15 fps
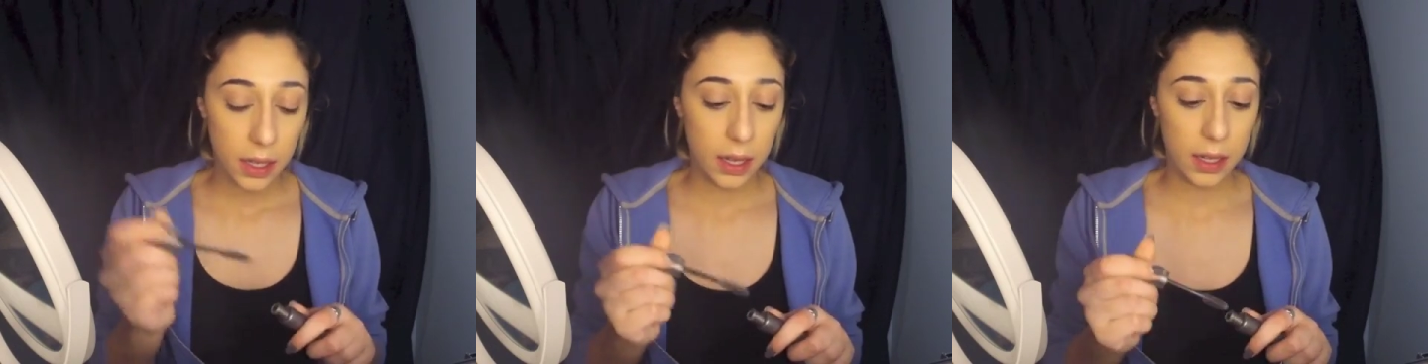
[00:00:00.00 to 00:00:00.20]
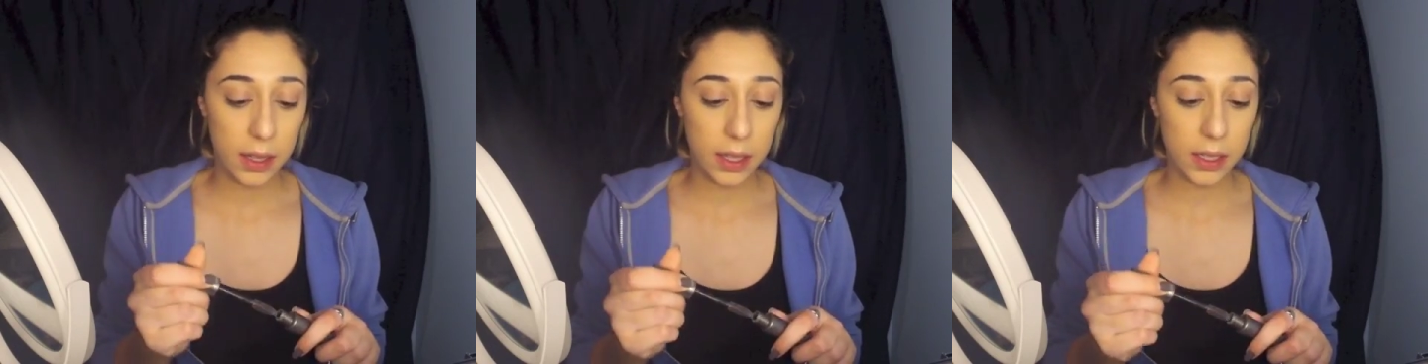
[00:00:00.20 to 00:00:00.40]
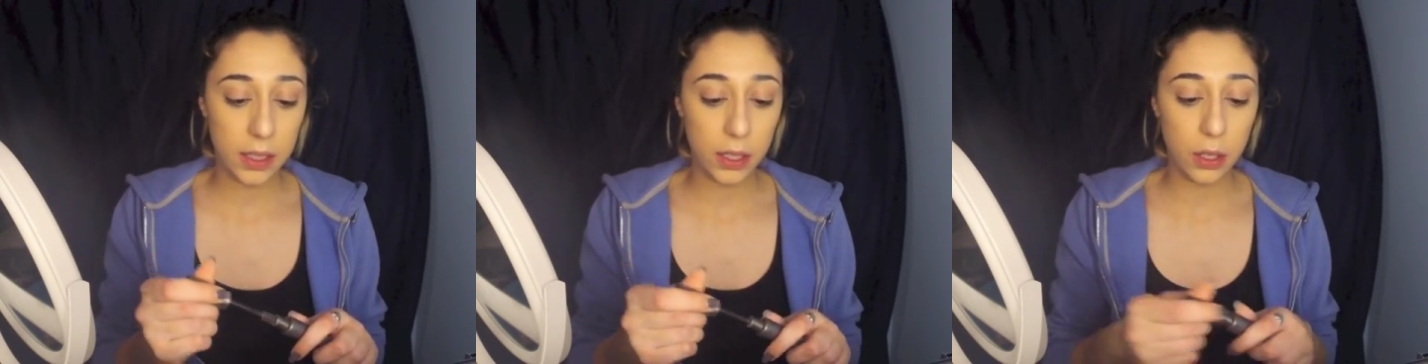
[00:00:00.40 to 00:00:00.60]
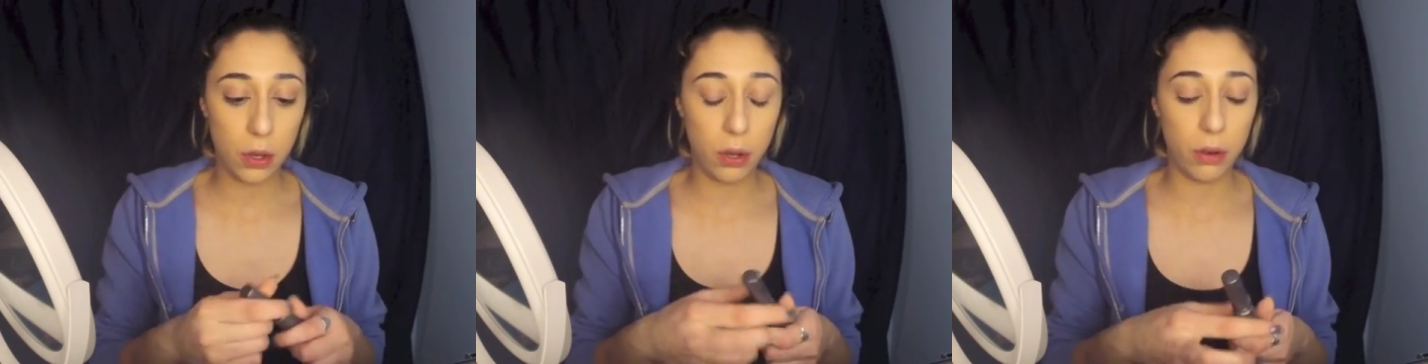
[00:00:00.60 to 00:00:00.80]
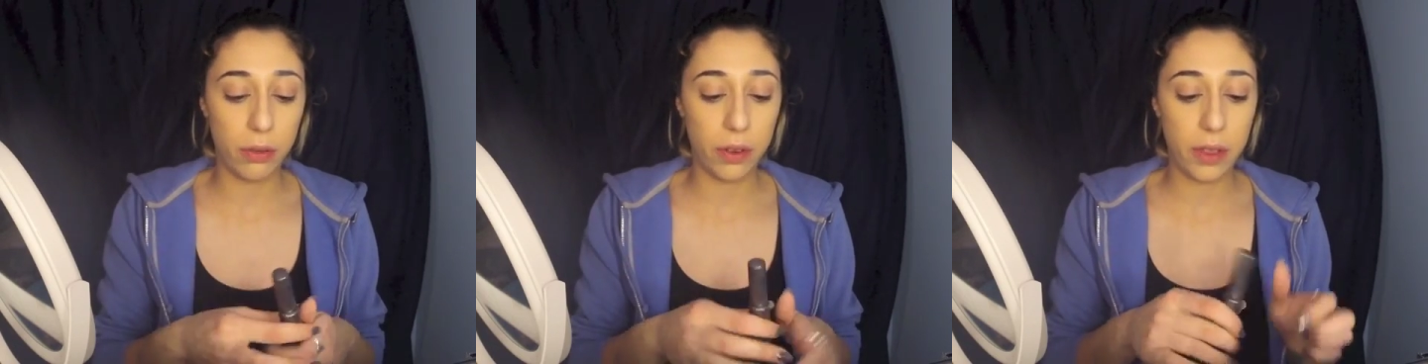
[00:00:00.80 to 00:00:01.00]
I like to
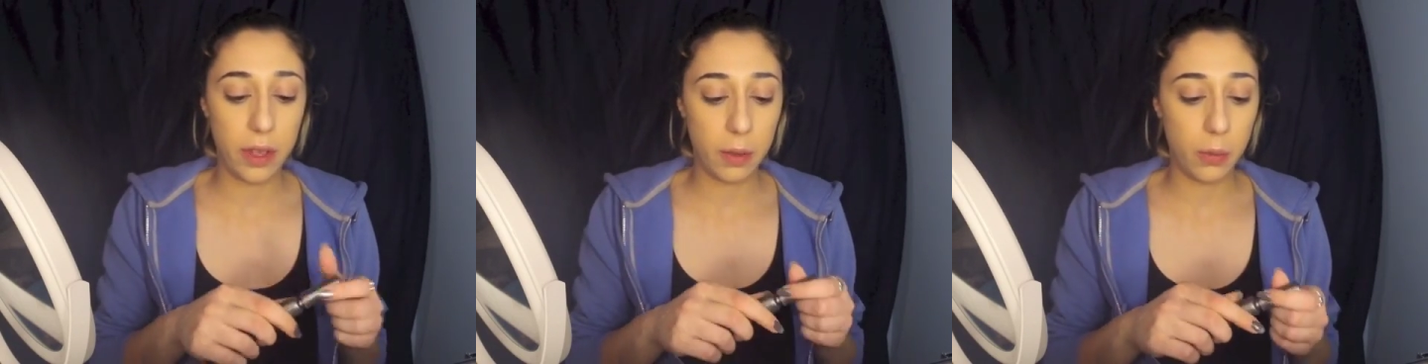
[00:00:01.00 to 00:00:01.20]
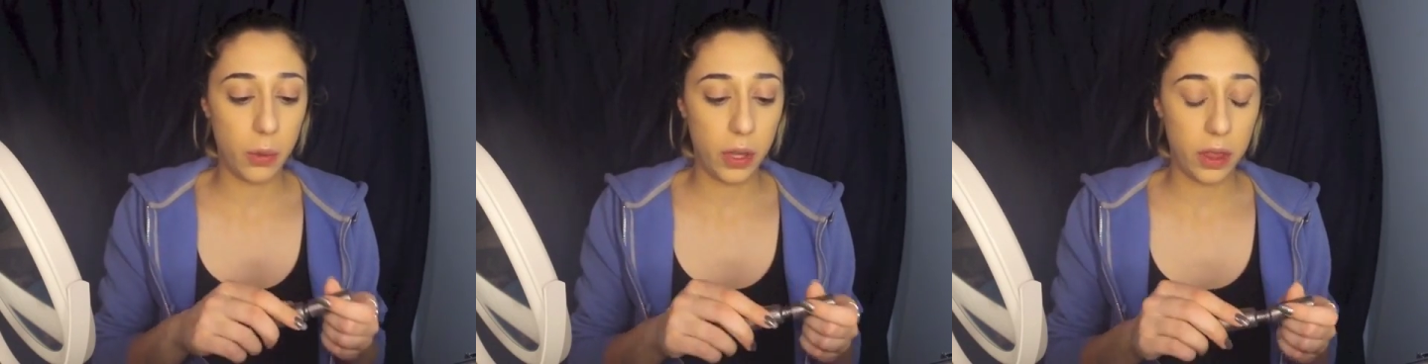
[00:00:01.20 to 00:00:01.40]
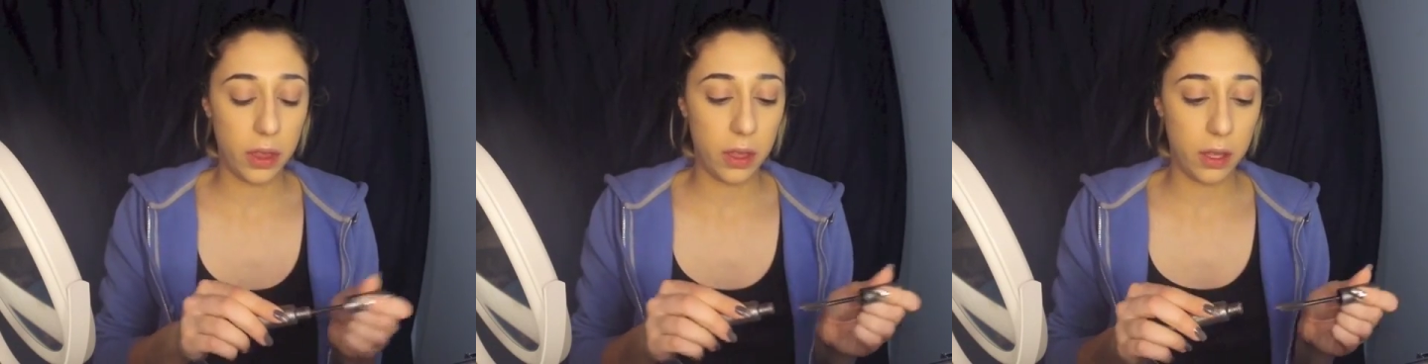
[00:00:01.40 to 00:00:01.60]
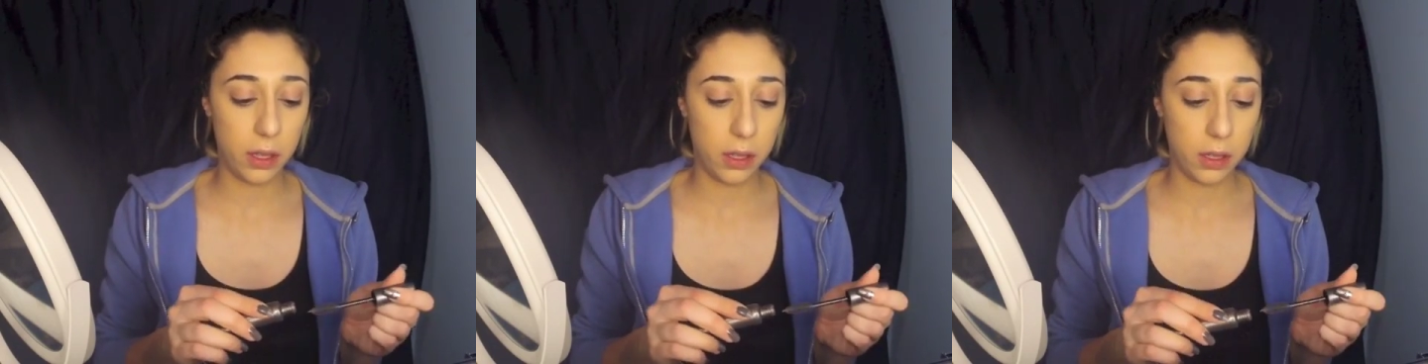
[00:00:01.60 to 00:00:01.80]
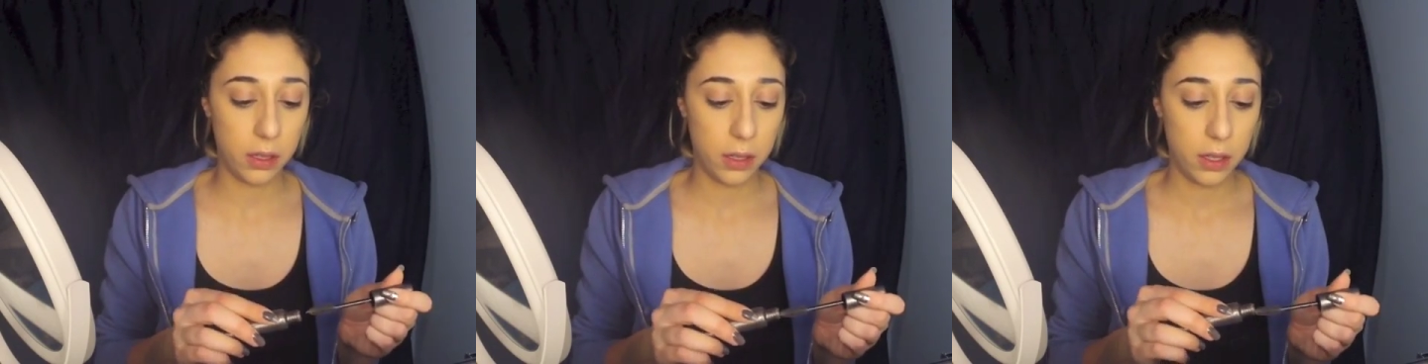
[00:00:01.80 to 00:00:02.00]
go over them with
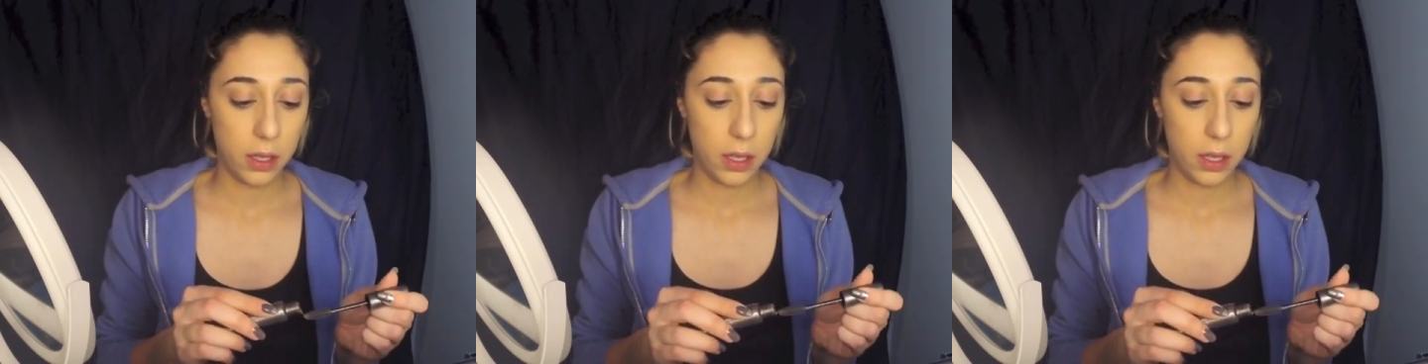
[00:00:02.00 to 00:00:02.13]
the